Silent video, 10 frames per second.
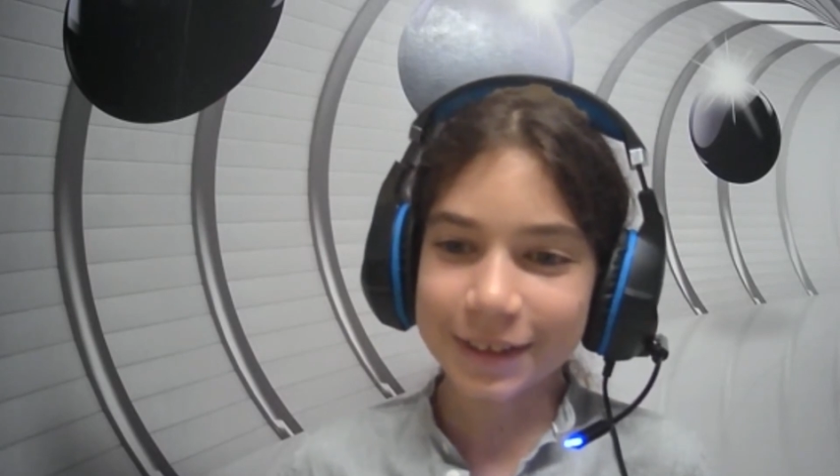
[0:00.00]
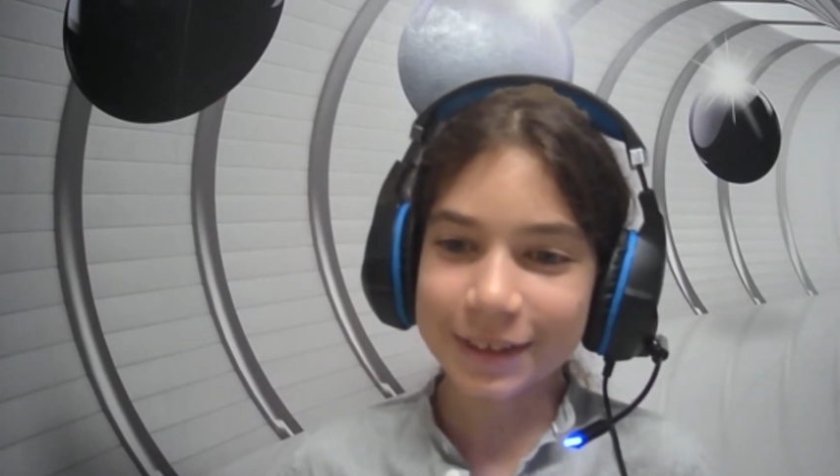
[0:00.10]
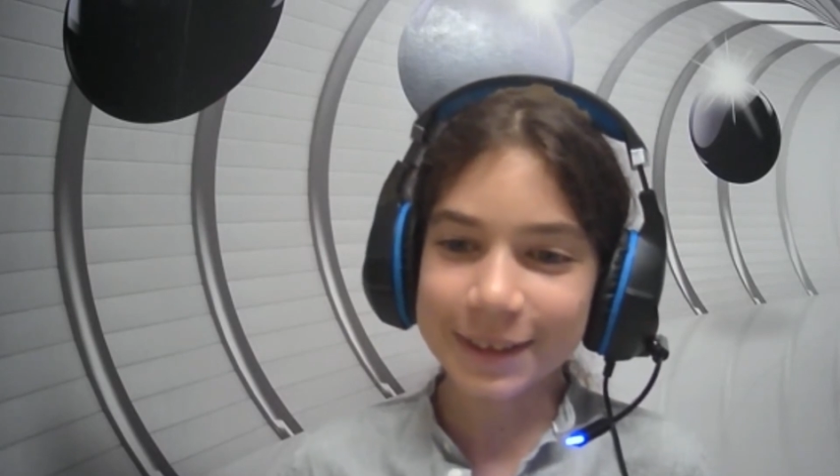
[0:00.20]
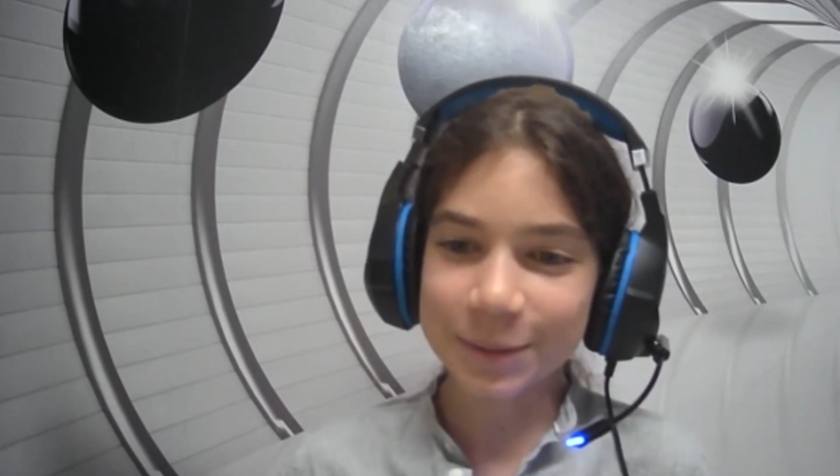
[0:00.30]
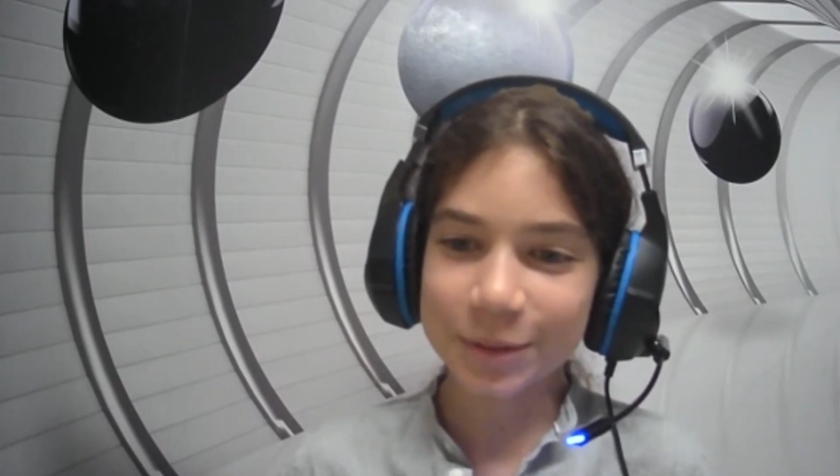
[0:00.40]
and
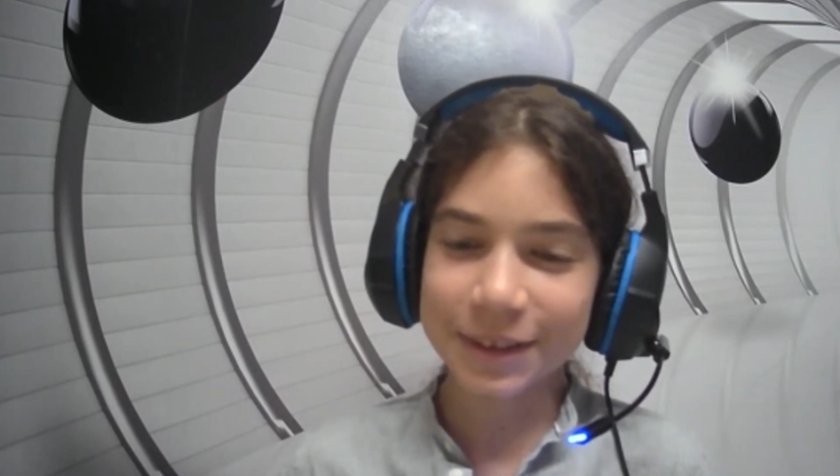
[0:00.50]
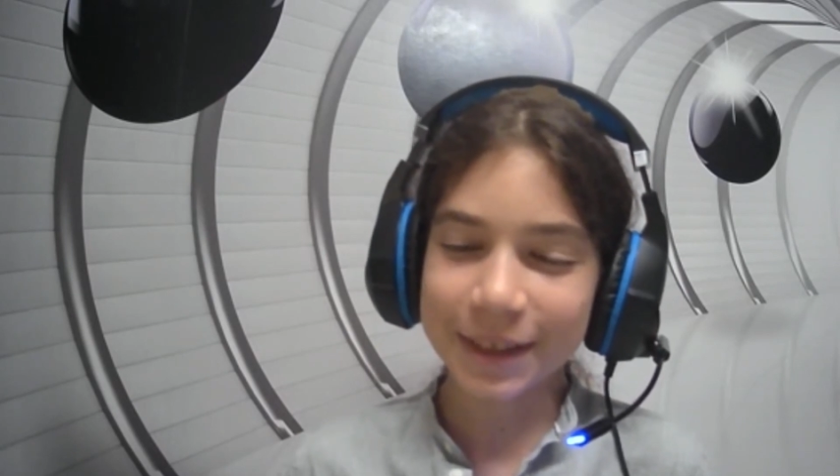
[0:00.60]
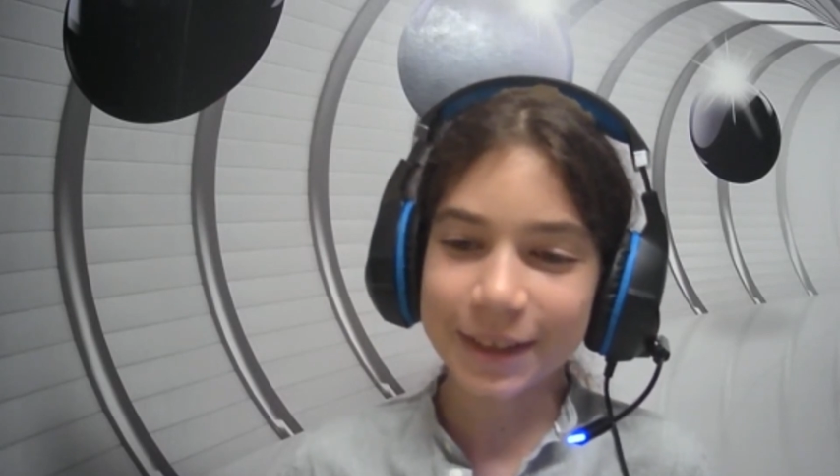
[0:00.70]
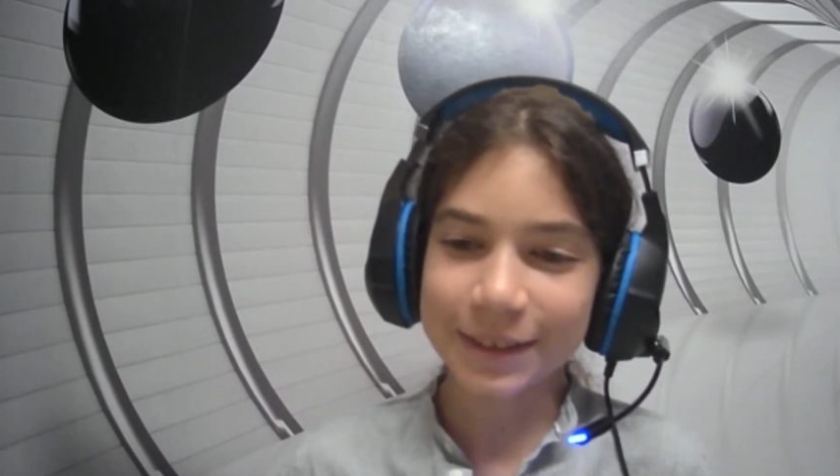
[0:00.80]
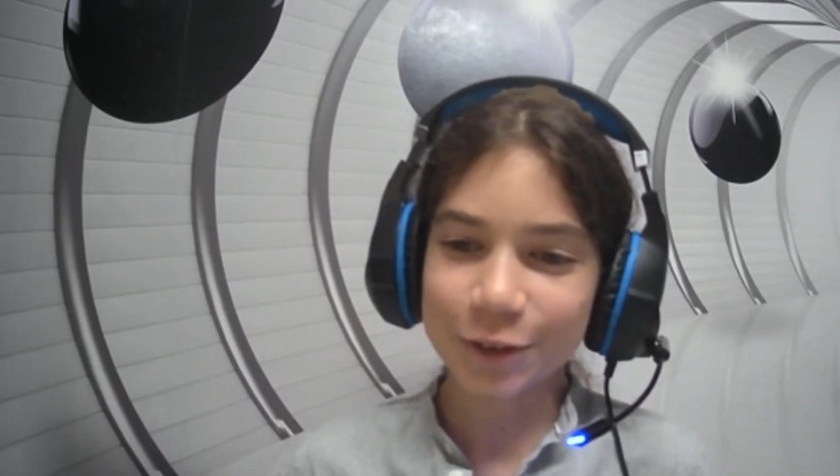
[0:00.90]
see what
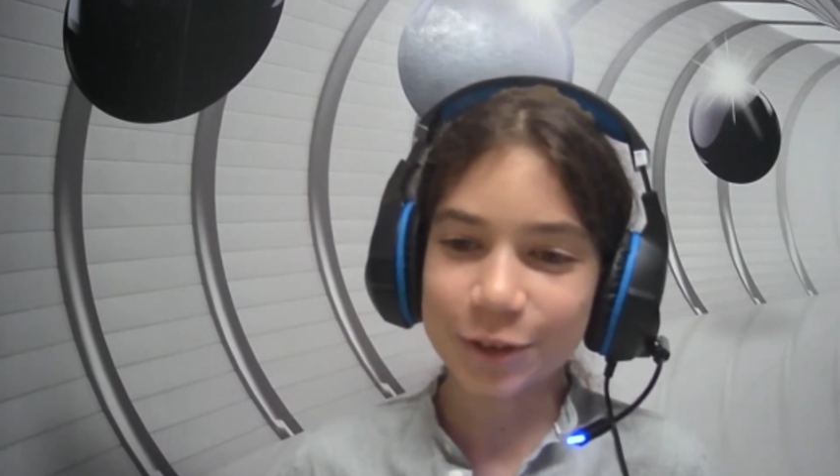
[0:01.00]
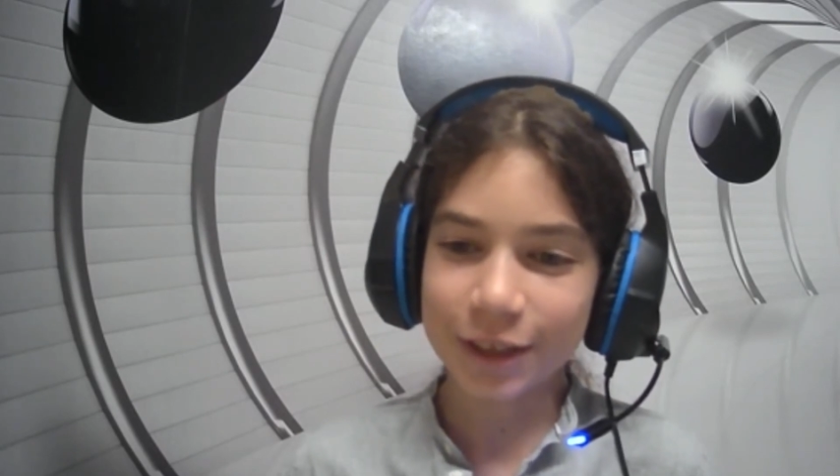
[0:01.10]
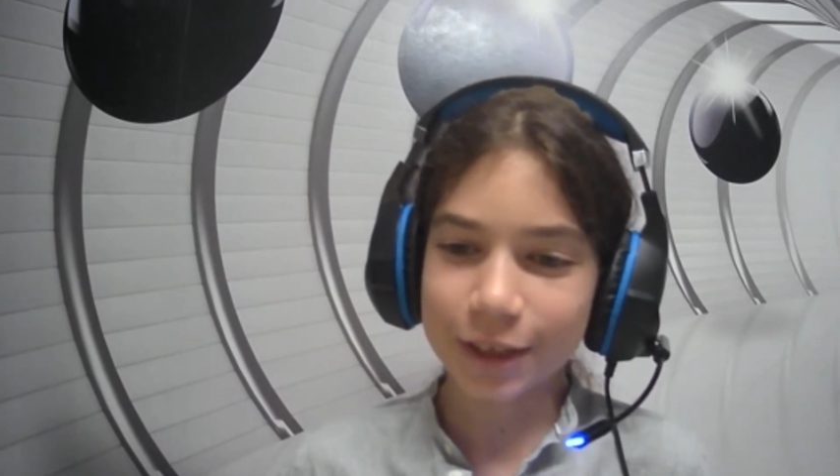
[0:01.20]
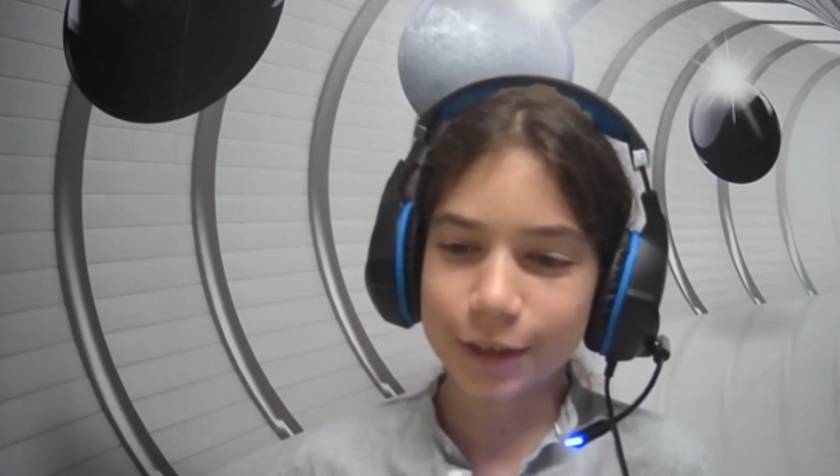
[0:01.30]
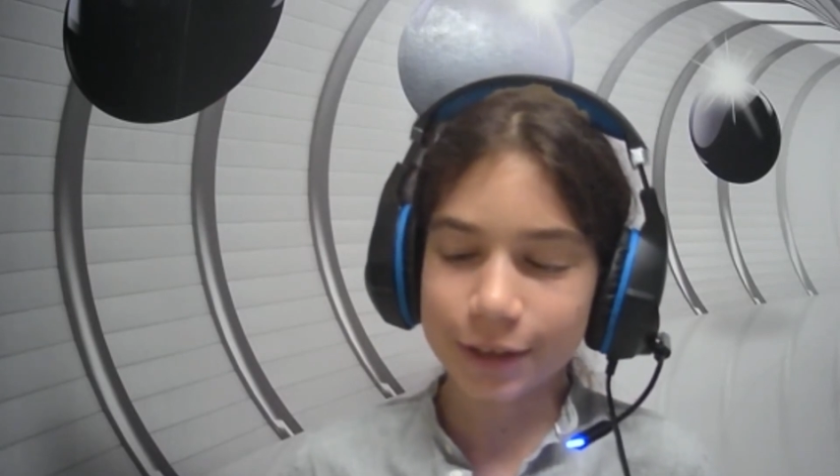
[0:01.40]
the answer
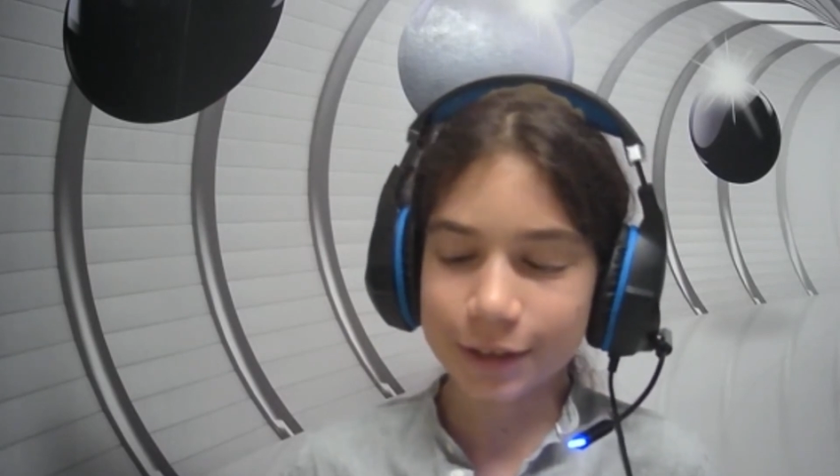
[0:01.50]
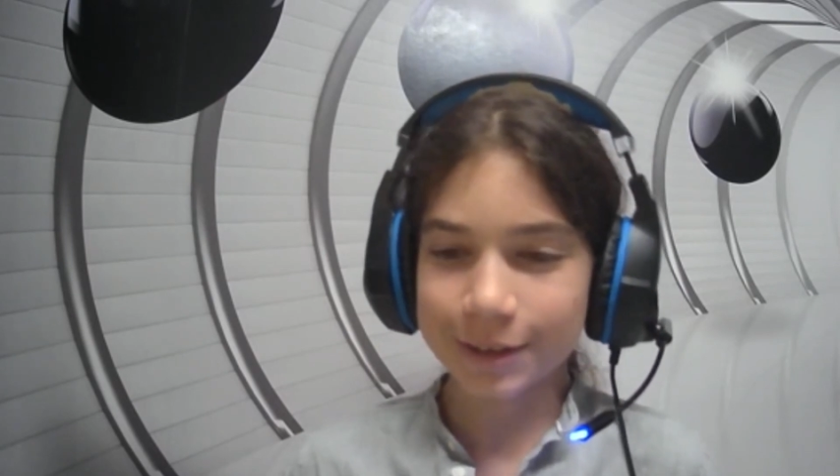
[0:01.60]
really is.